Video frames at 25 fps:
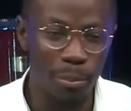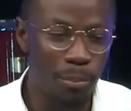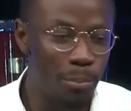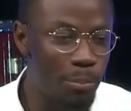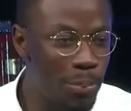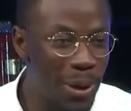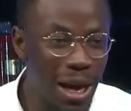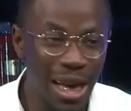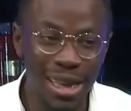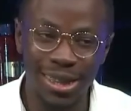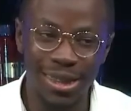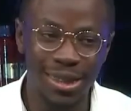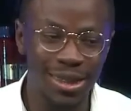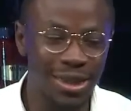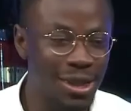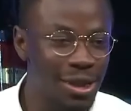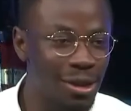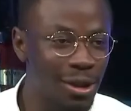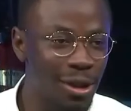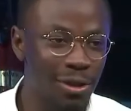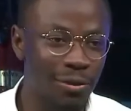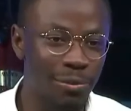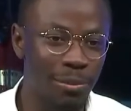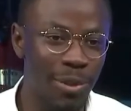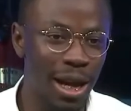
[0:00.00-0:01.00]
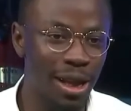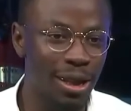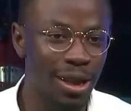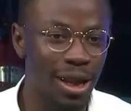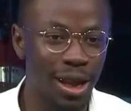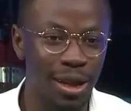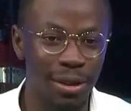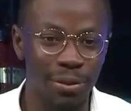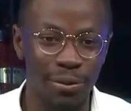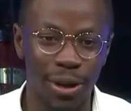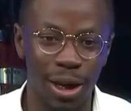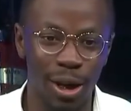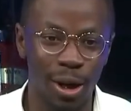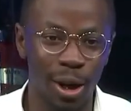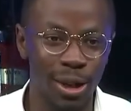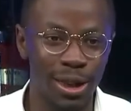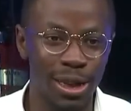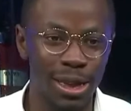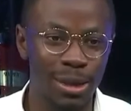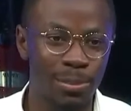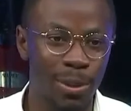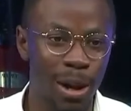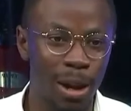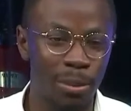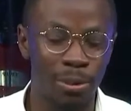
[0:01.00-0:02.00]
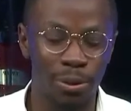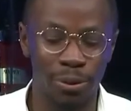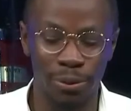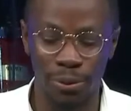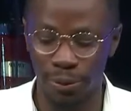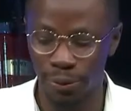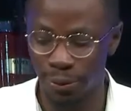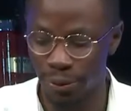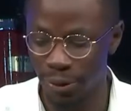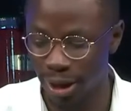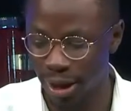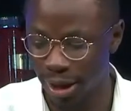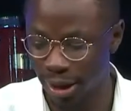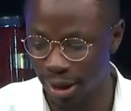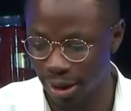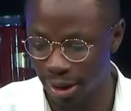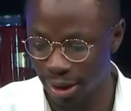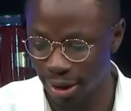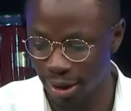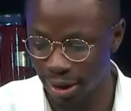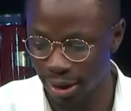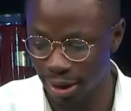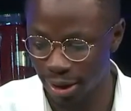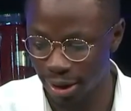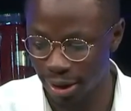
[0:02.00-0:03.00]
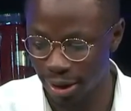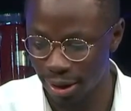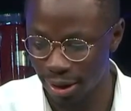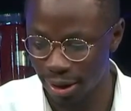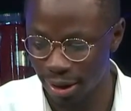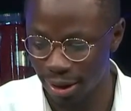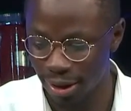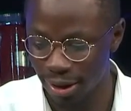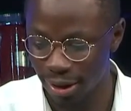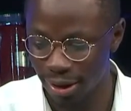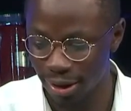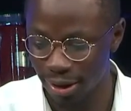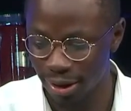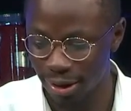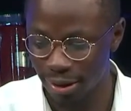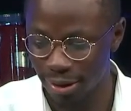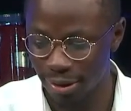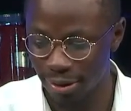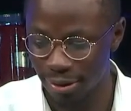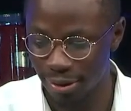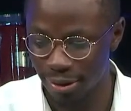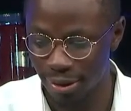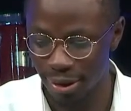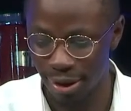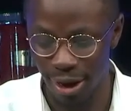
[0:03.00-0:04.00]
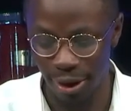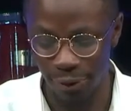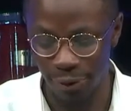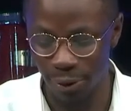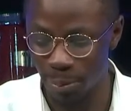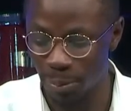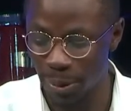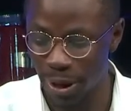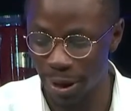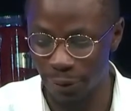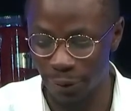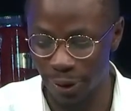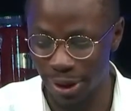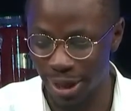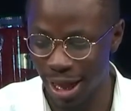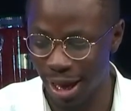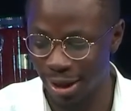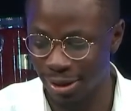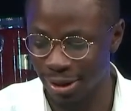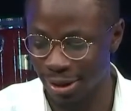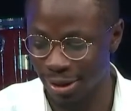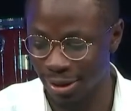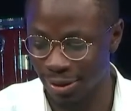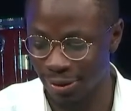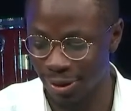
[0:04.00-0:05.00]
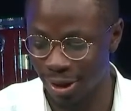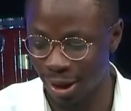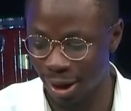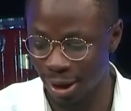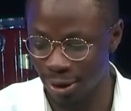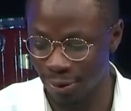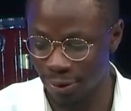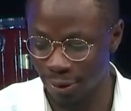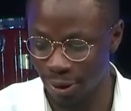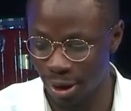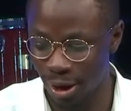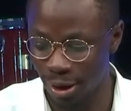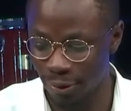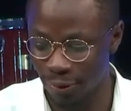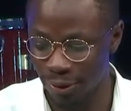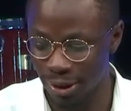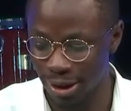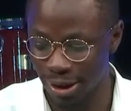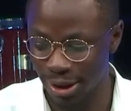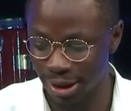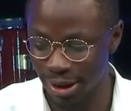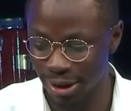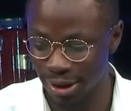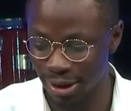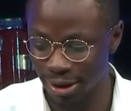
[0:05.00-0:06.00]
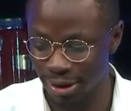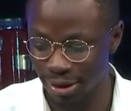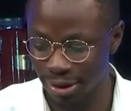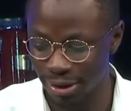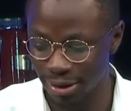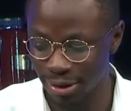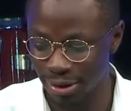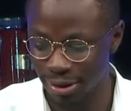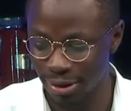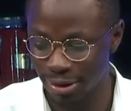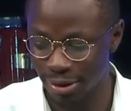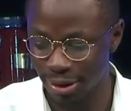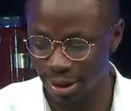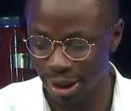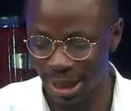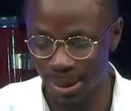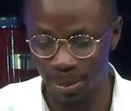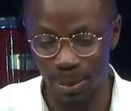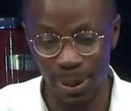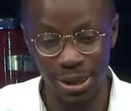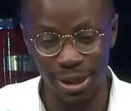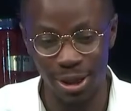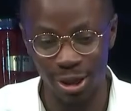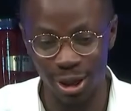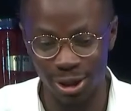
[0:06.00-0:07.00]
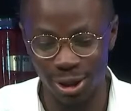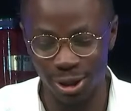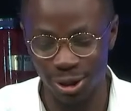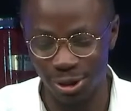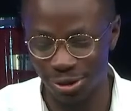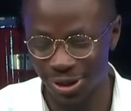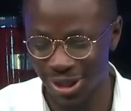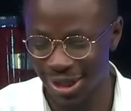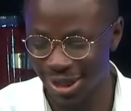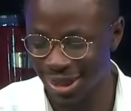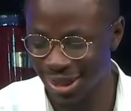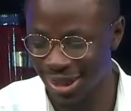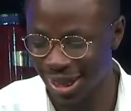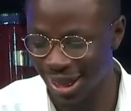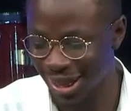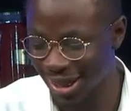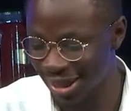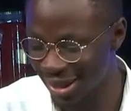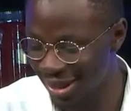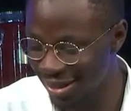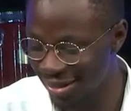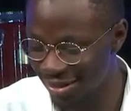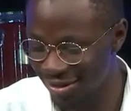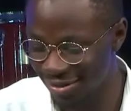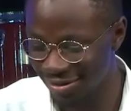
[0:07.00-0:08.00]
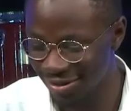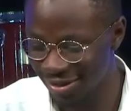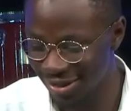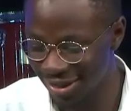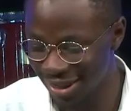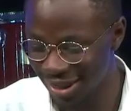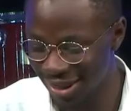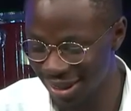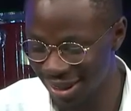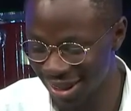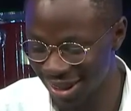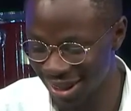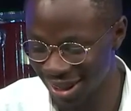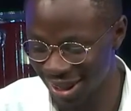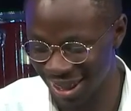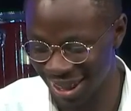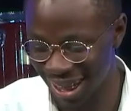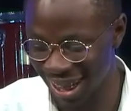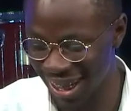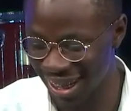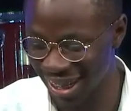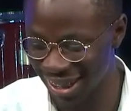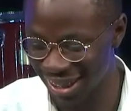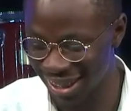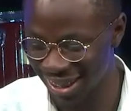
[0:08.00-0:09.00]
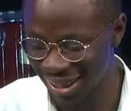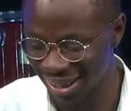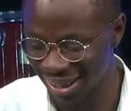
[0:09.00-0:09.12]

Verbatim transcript: Best deal of my life. I got this Bible for free. I have to pay for thousands of dollars for conferences. Spent it on shoes instead. Just kidding.